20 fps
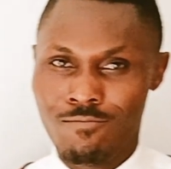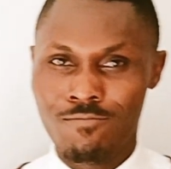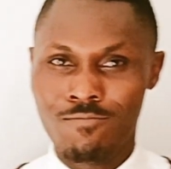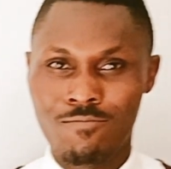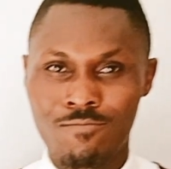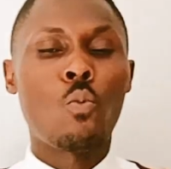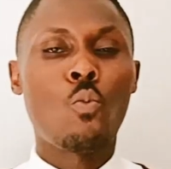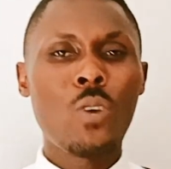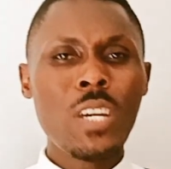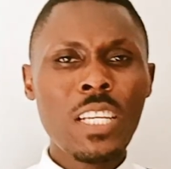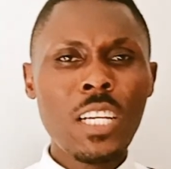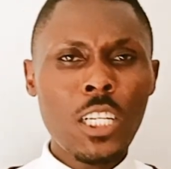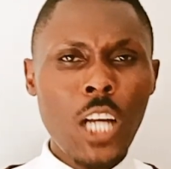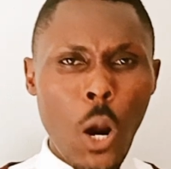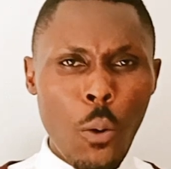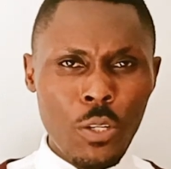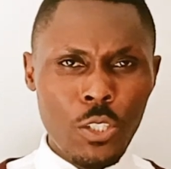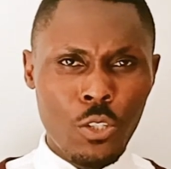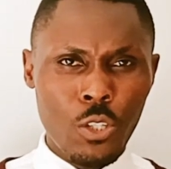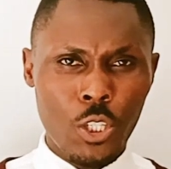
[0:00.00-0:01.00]
Now, we are
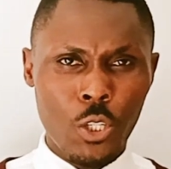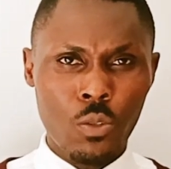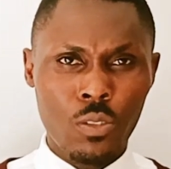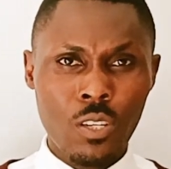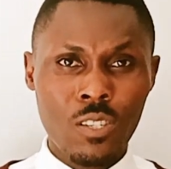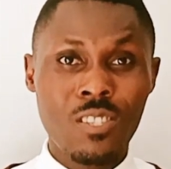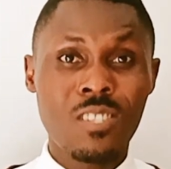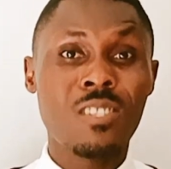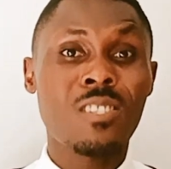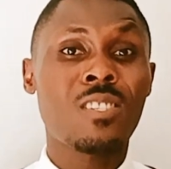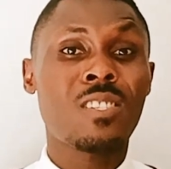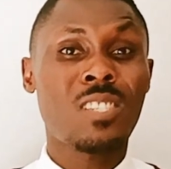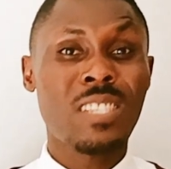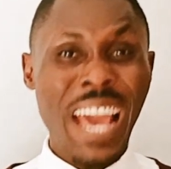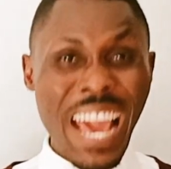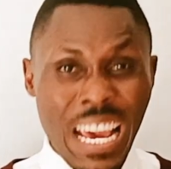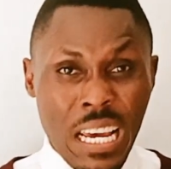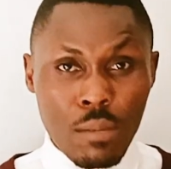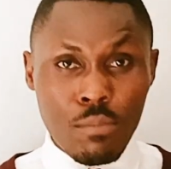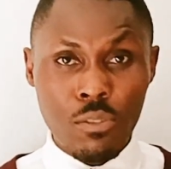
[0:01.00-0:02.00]
going to use the
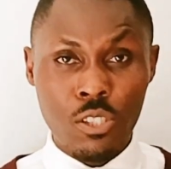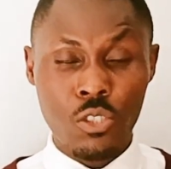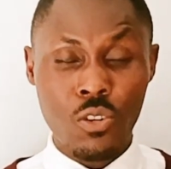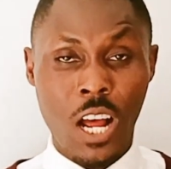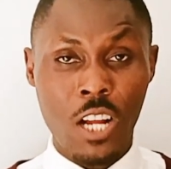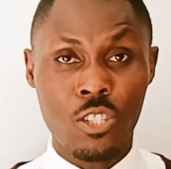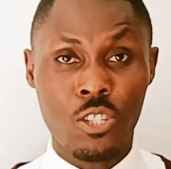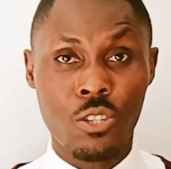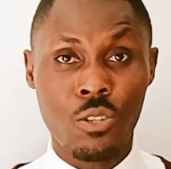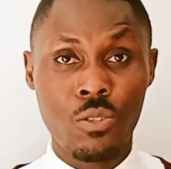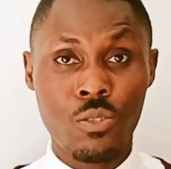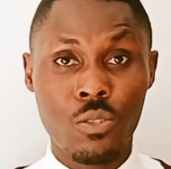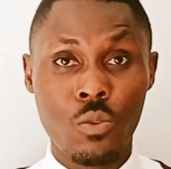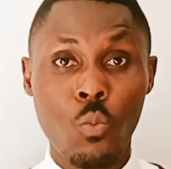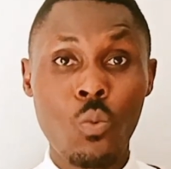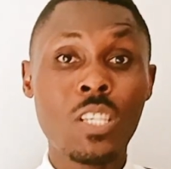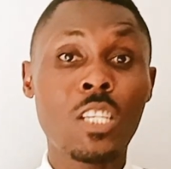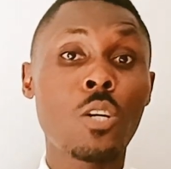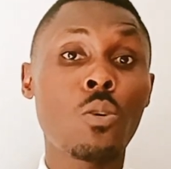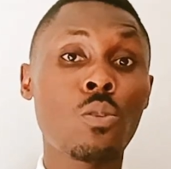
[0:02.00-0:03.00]
same
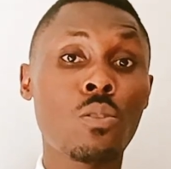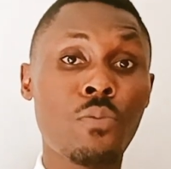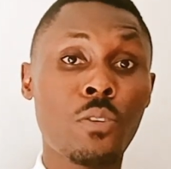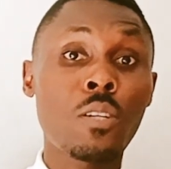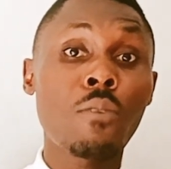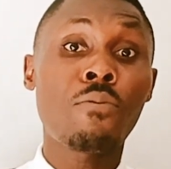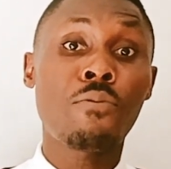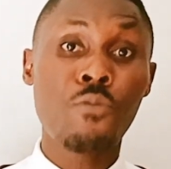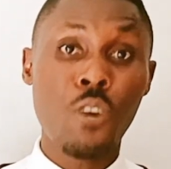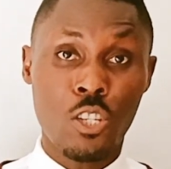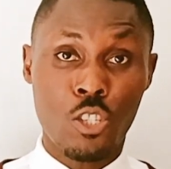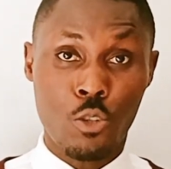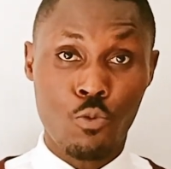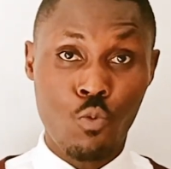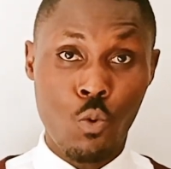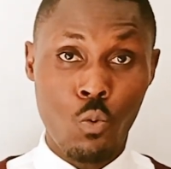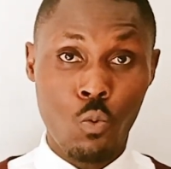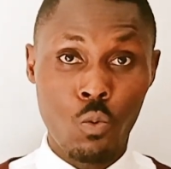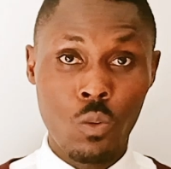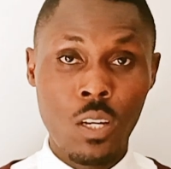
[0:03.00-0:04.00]
structures we used for the
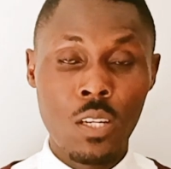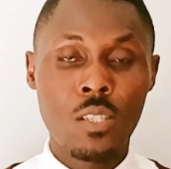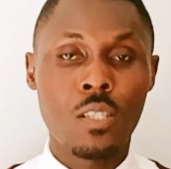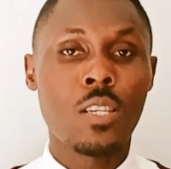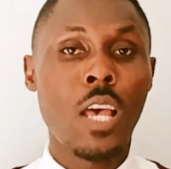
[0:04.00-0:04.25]
first rule.